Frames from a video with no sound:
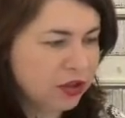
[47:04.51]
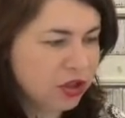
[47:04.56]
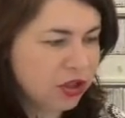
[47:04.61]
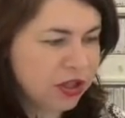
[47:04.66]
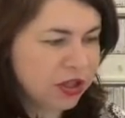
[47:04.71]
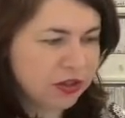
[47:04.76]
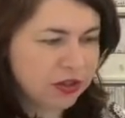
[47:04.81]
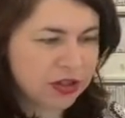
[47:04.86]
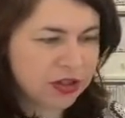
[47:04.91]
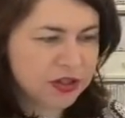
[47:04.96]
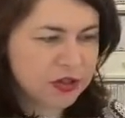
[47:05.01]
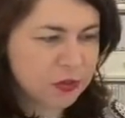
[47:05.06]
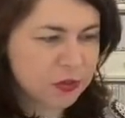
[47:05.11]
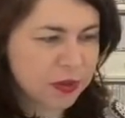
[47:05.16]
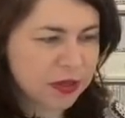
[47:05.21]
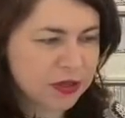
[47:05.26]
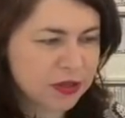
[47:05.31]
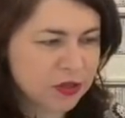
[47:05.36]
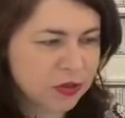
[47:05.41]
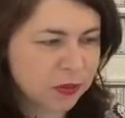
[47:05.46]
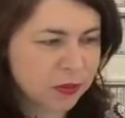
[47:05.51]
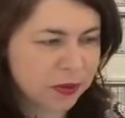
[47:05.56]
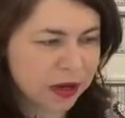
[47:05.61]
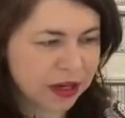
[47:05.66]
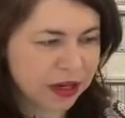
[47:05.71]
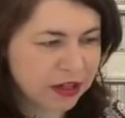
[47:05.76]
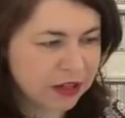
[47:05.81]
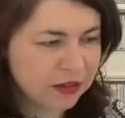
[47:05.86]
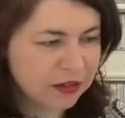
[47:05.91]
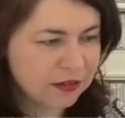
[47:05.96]
Do you think they're sweet
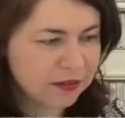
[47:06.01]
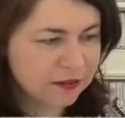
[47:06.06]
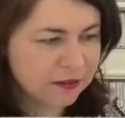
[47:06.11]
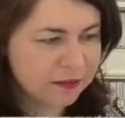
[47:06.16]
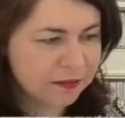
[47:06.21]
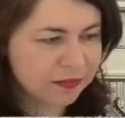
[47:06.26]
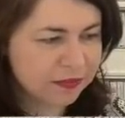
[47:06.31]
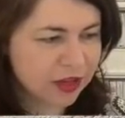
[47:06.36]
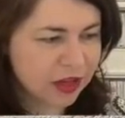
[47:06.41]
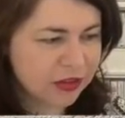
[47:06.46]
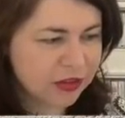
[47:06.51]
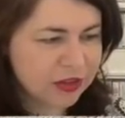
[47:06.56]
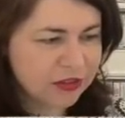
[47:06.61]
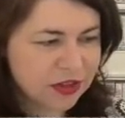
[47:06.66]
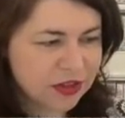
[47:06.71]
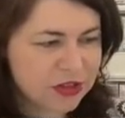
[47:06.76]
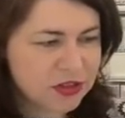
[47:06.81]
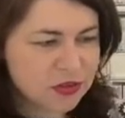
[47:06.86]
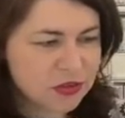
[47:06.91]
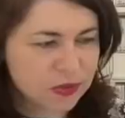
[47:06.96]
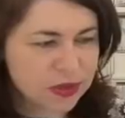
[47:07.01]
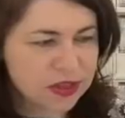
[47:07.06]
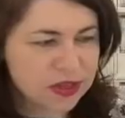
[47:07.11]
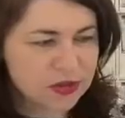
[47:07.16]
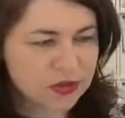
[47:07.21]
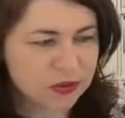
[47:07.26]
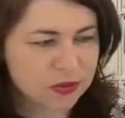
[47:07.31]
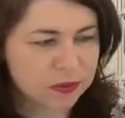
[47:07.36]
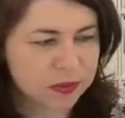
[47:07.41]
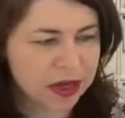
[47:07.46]
sorbet? Yes, sweet I think they're sweet
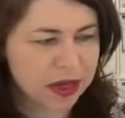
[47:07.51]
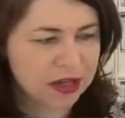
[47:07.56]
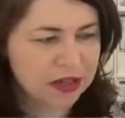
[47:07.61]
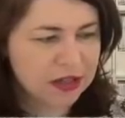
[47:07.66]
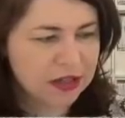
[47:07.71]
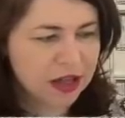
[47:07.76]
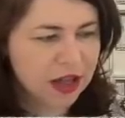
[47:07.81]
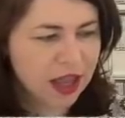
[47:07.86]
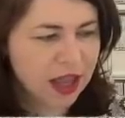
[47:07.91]
sorbet.